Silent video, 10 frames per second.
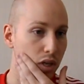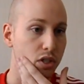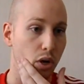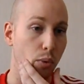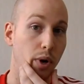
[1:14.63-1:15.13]

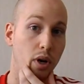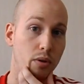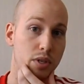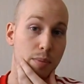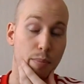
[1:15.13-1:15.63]
So when I
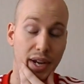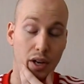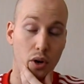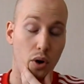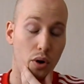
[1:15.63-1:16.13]
was in
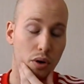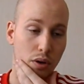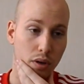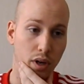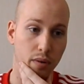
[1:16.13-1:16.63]
Bangkok,
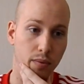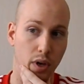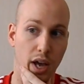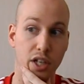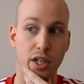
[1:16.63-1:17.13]

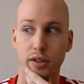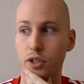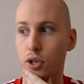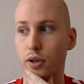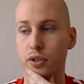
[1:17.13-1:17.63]
I actually had the
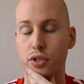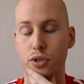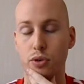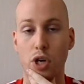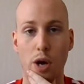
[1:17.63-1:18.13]
chance
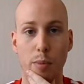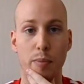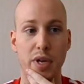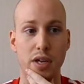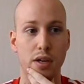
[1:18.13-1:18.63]
to come
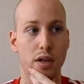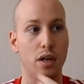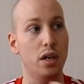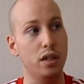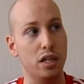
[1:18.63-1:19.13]
and meet
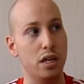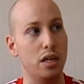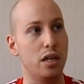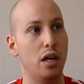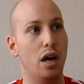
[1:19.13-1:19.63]

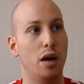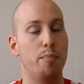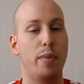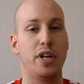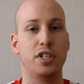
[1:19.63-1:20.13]
the
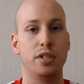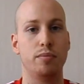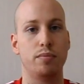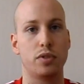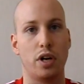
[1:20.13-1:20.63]

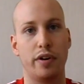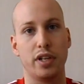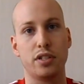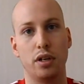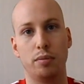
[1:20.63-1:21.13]
managing
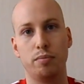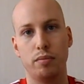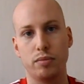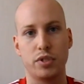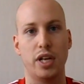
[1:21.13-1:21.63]
director,
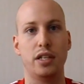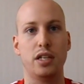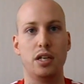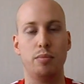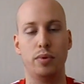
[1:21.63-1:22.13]

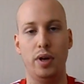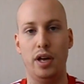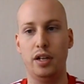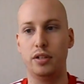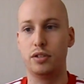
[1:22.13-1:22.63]
Sandeep,
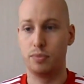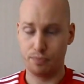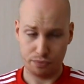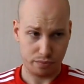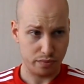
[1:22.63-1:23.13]
and
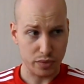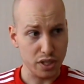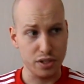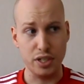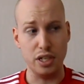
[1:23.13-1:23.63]

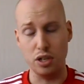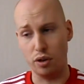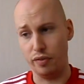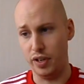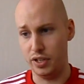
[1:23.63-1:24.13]
see the
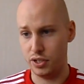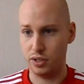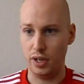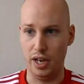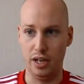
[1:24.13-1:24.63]

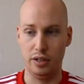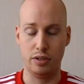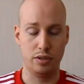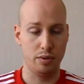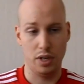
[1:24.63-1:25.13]
office and,
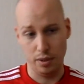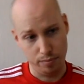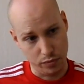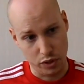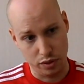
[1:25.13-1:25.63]

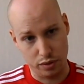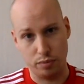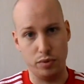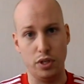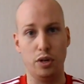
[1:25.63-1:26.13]

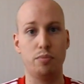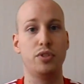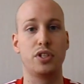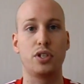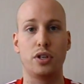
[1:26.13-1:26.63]
you know,
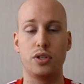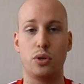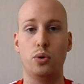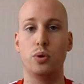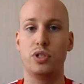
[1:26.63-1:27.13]
discuss the
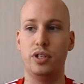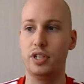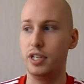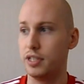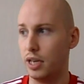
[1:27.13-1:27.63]
course in
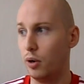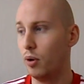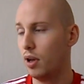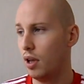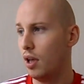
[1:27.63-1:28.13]
detail.